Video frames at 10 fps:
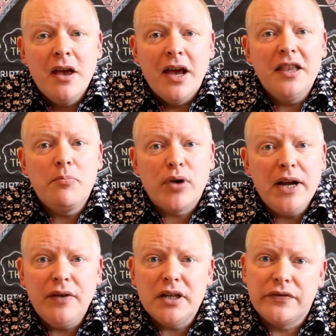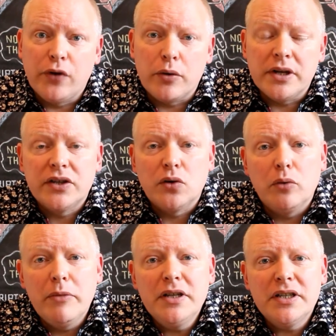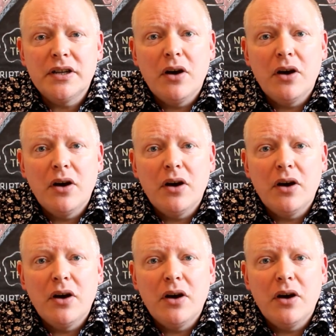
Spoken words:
In the previous 4 installments